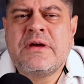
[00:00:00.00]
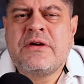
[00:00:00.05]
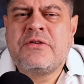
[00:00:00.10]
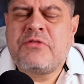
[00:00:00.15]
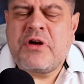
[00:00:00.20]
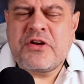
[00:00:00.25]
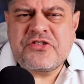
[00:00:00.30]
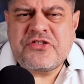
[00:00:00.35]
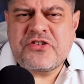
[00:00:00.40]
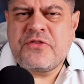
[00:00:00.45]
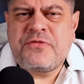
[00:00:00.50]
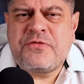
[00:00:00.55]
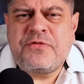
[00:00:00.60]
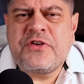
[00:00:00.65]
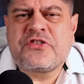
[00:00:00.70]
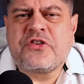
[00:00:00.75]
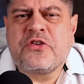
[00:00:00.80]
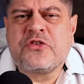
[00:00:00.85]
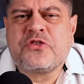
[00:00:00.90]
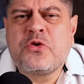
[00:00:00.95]
Russian
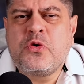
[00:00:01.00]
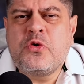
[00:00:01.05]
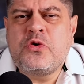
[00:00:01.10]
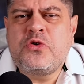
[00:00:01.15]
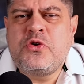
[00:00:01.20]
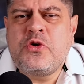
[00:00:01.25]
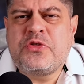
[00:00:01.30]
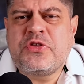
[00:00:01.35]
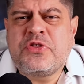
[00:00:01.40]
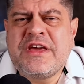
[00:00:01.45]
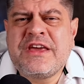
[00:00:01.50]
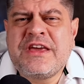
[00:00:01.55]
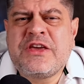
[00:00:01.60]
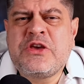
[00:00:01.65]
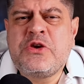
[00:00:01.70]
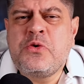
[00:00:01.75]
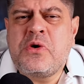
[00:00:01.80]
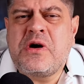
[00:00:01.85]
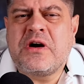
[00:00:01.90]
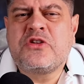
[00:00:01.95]
officials, who do you think
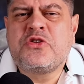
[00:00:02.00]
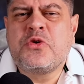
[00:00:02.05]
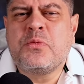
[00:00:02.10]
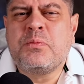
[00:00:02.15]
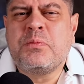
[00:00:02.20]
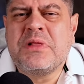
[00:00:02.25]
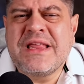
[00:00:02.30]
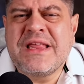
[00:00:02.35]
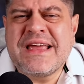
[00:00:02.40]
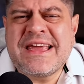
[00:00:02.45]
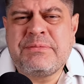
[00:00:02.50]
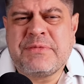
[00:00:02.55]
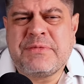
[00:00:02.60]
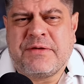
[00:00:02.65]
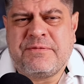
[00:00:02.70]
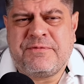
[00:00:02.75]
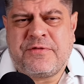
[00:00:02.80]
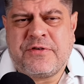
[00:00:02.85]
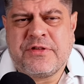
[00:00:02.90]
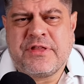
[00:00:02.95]
you are to blame
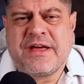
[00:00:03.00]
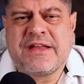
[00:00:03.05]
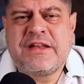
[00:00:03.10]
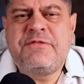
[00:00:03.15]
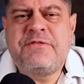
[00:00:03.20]
them for that?